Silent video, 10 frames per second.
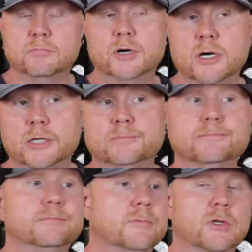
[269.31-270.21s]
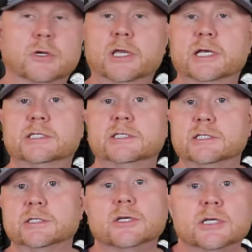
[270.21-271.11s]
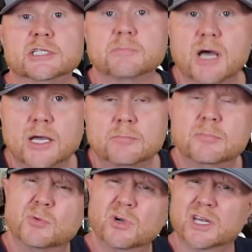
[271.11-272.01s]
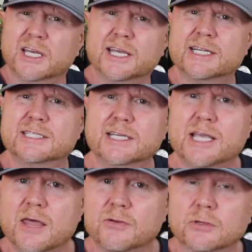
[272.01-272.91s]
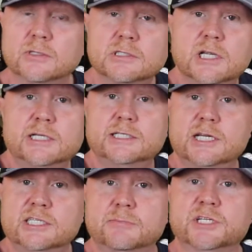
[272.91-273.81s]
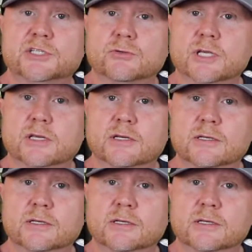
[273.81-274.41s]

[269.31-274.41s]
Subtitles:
But your guess is as good as mine, but we're gonna guess together. It's like Sesame Street.